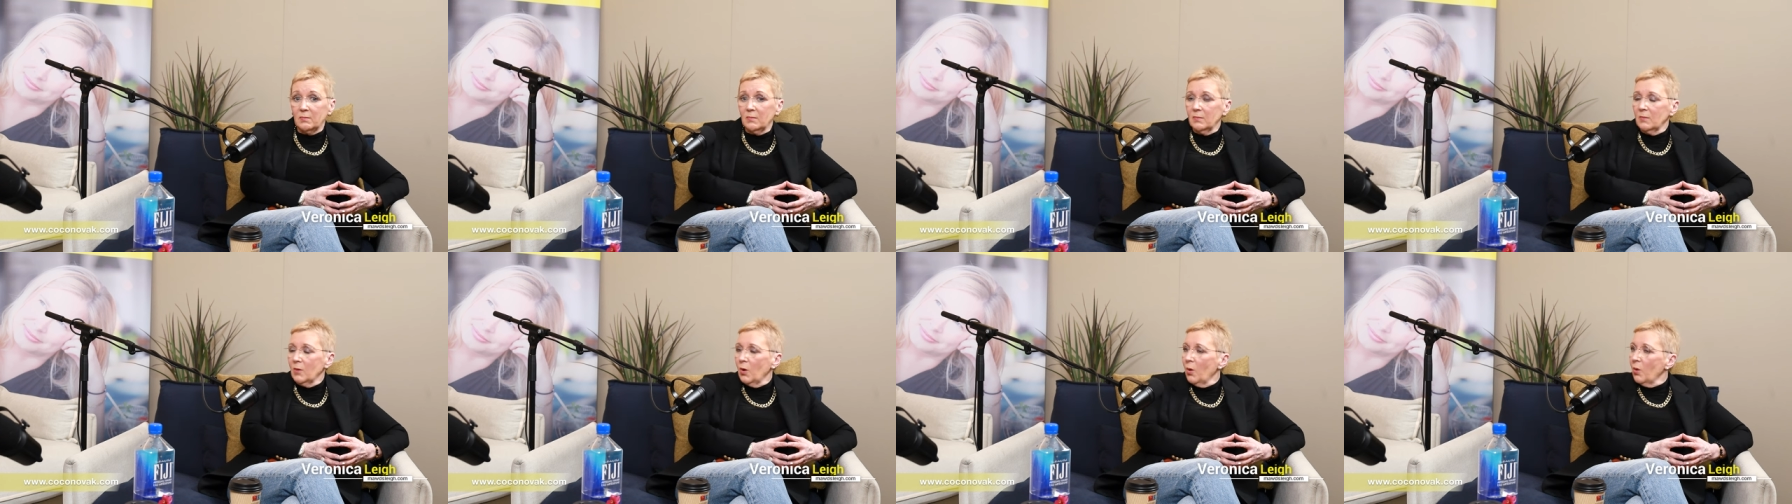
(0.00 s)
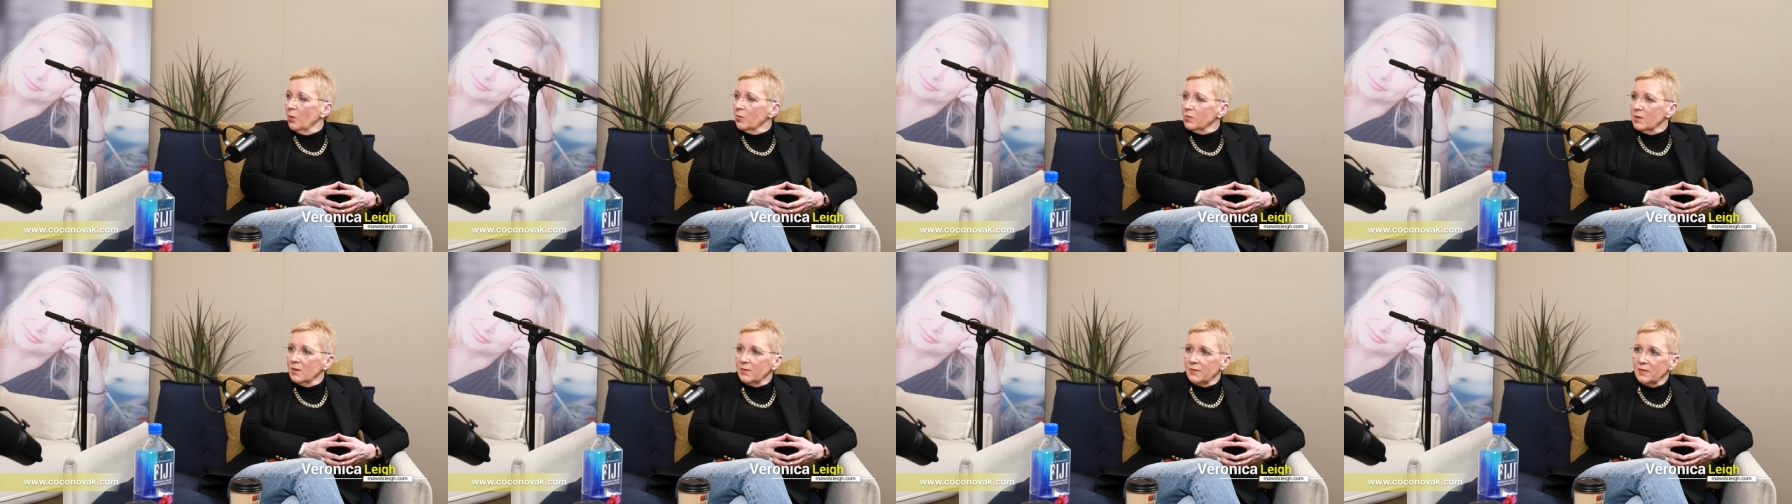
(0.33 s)
all
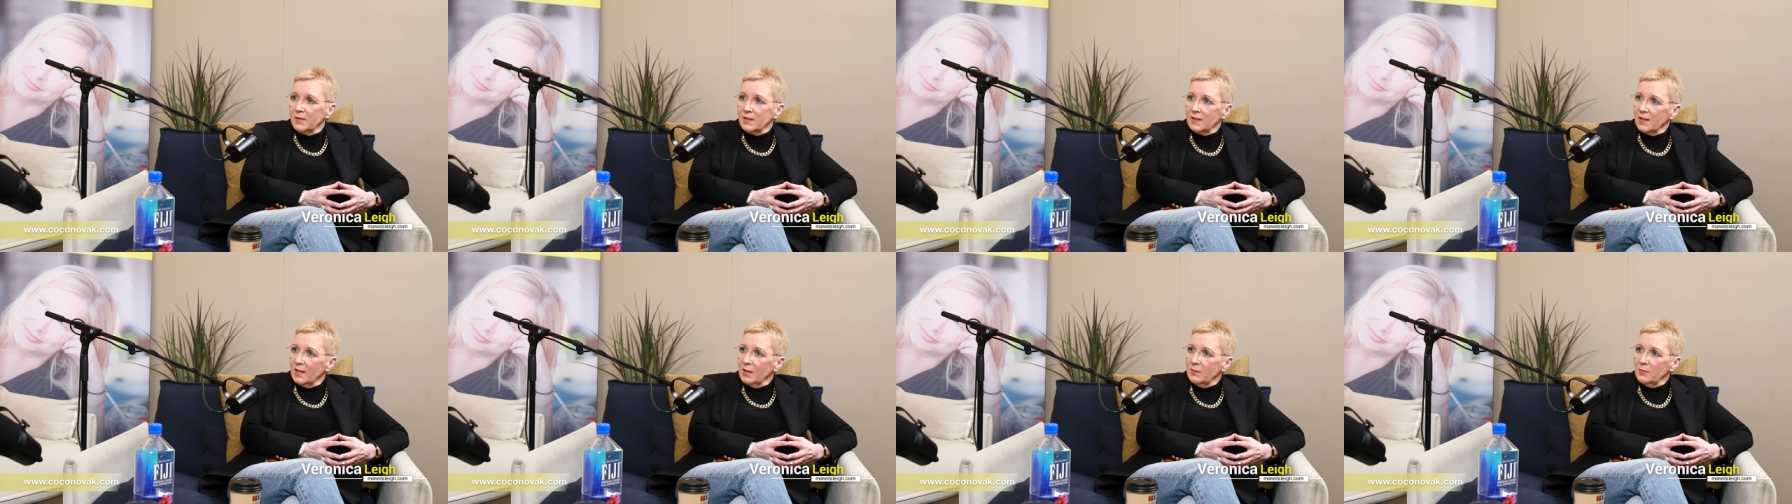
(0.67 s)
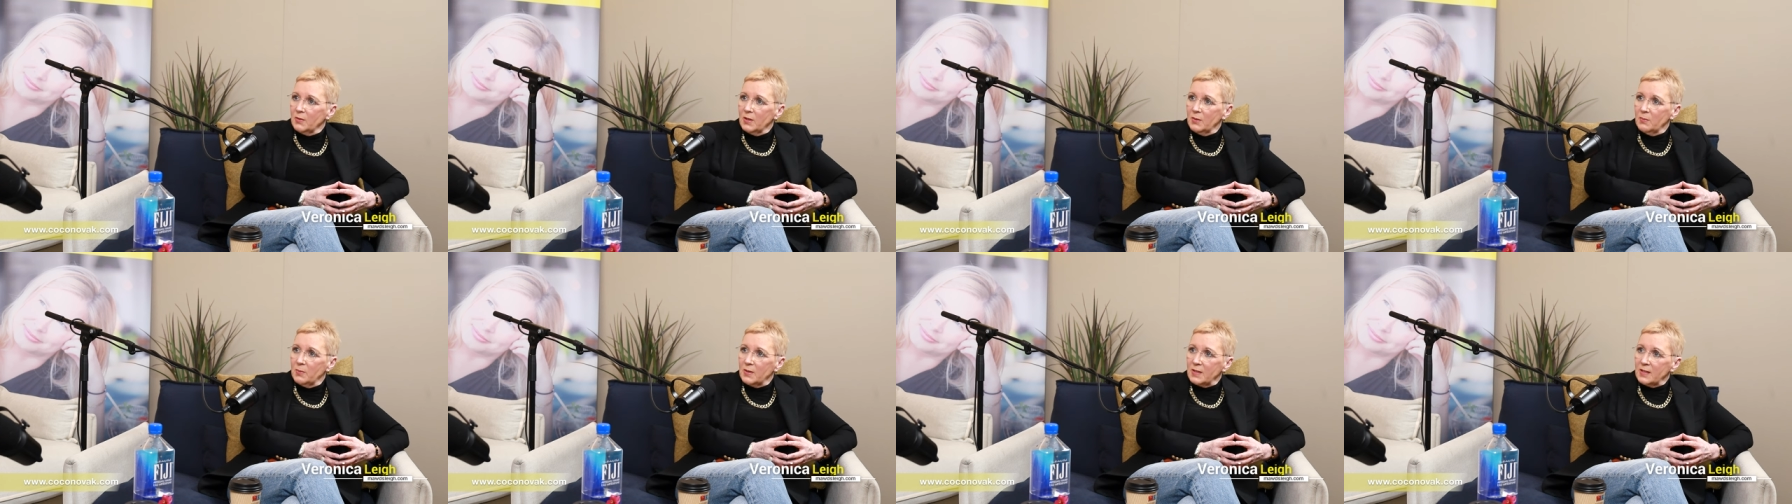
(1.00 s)
different
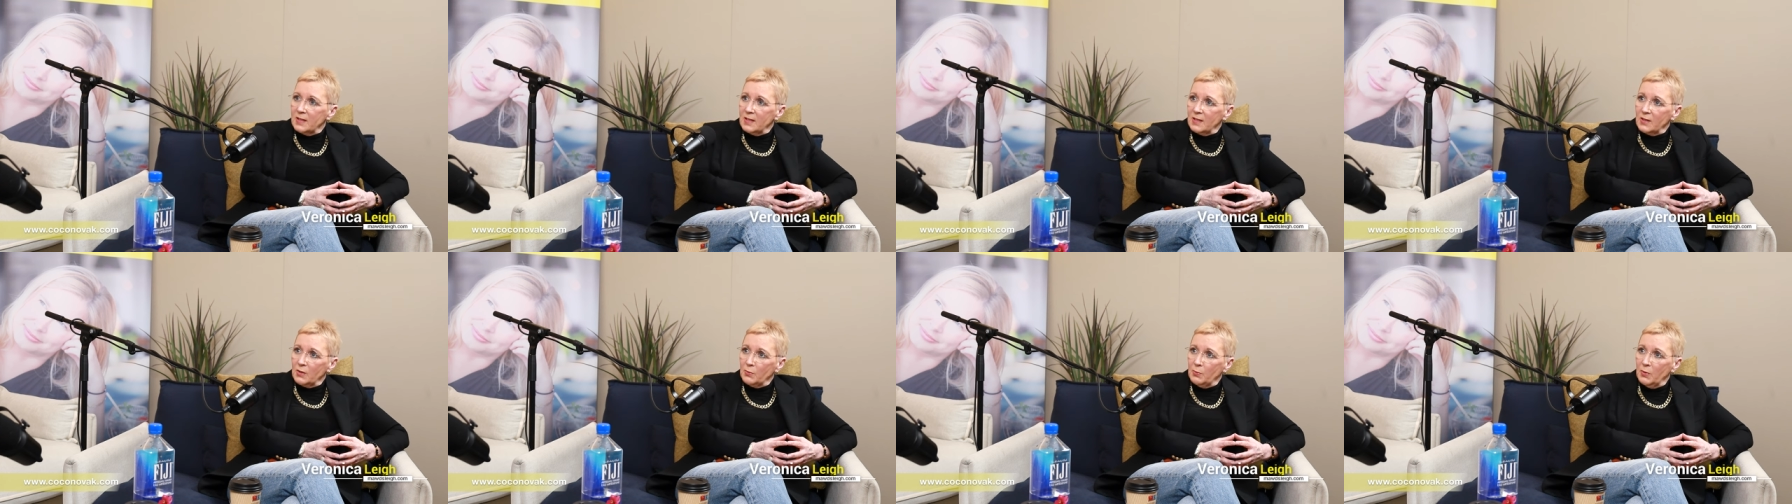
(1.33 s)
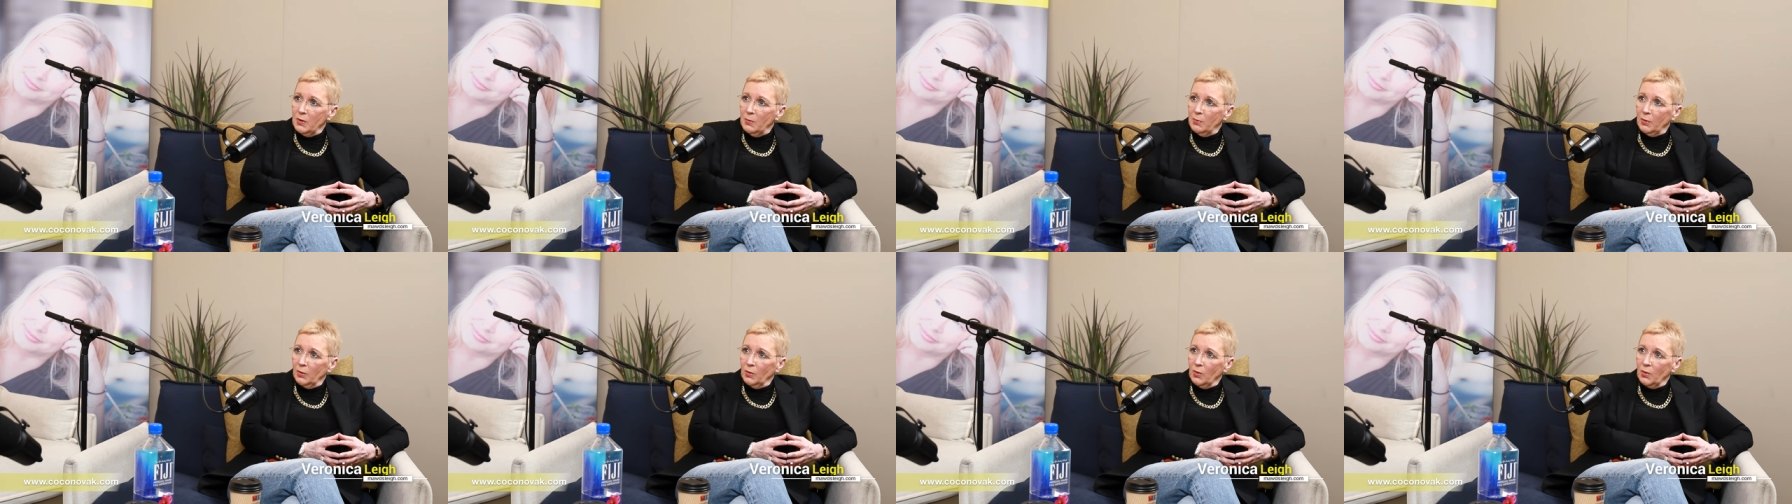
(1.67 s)
types of business
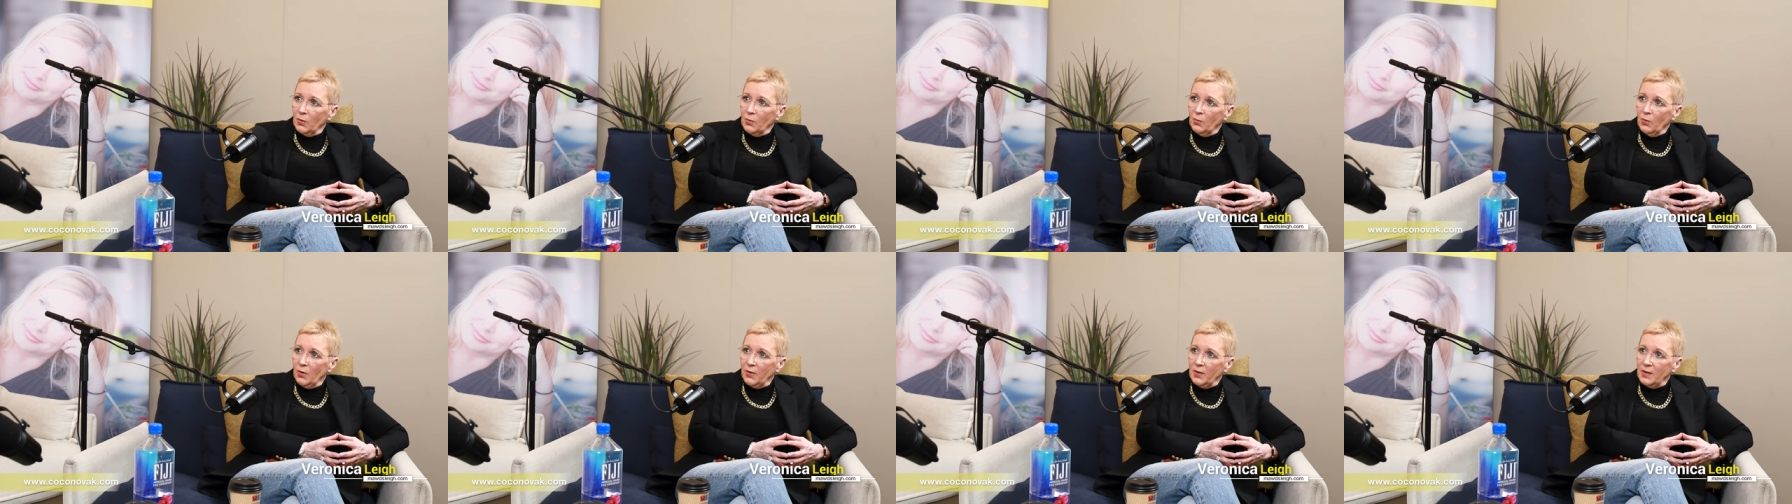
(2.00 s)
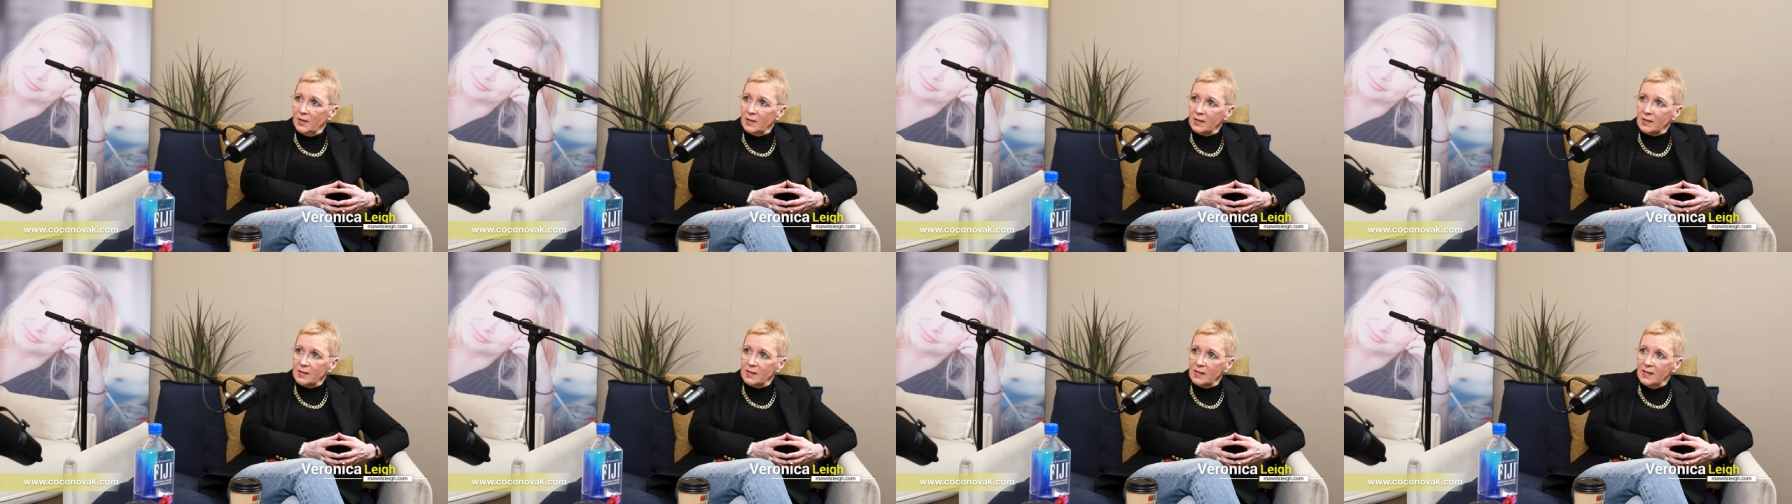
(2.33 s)
people on with
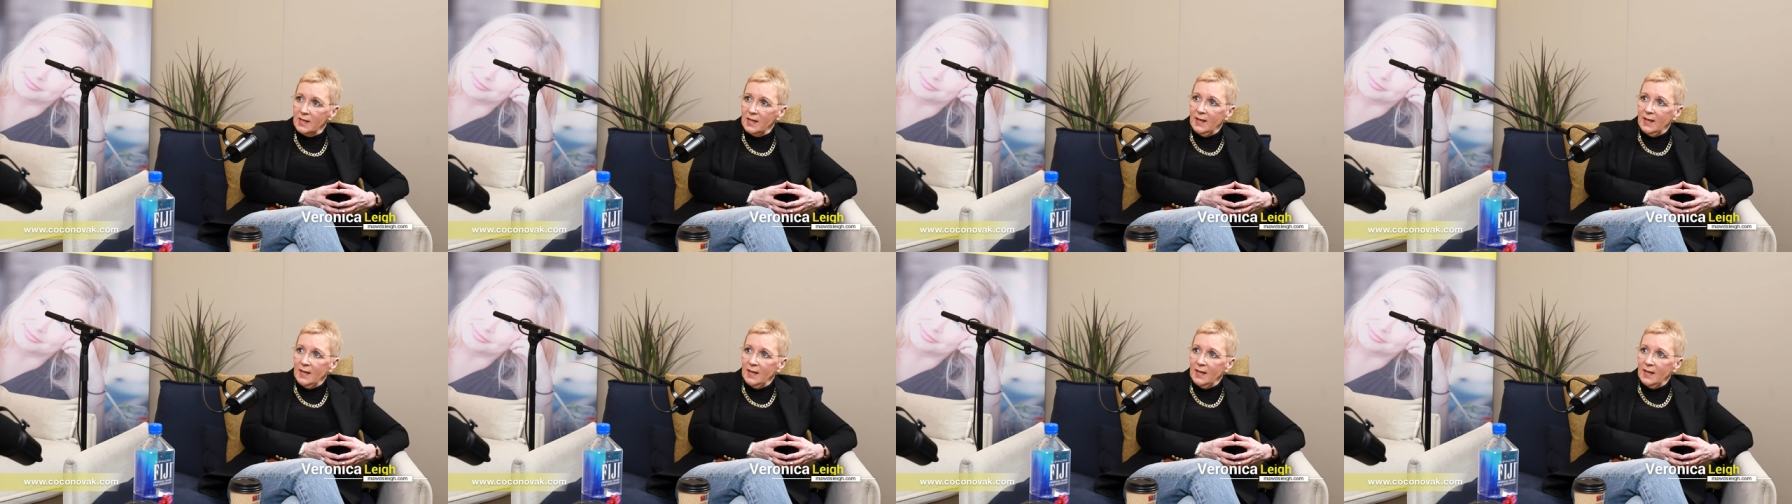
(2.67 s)
us.